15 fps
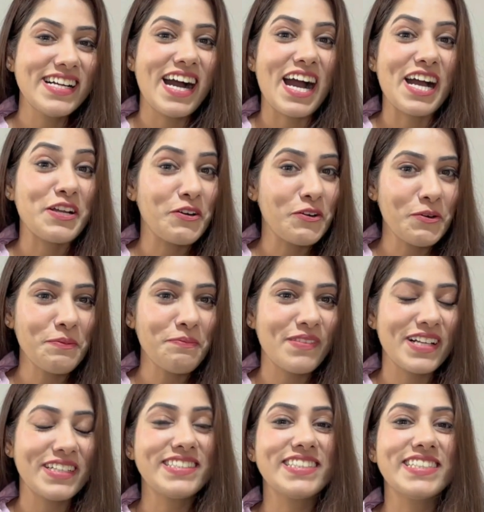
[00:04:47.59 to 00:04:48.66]
I hope
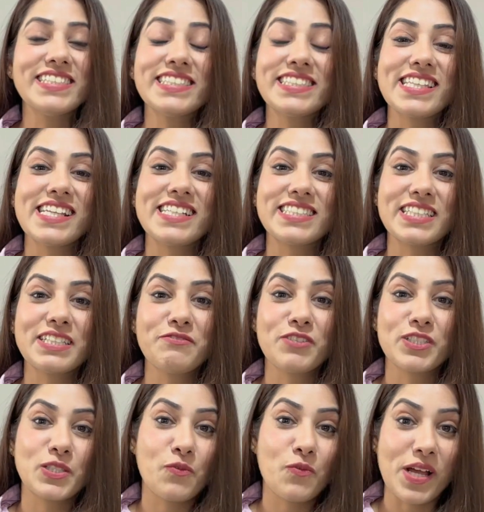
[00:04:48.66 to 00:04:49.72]
that this lesson
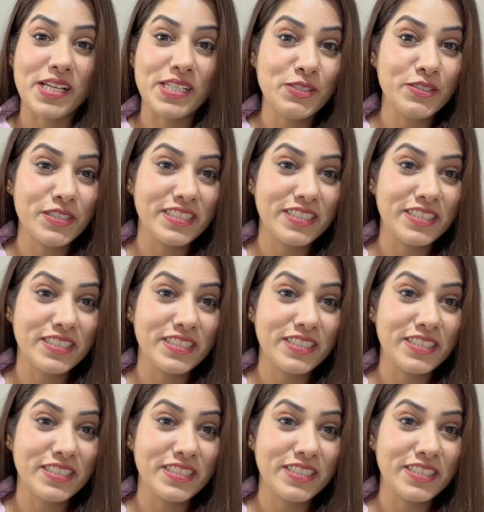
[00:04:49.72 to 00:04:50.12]
was a value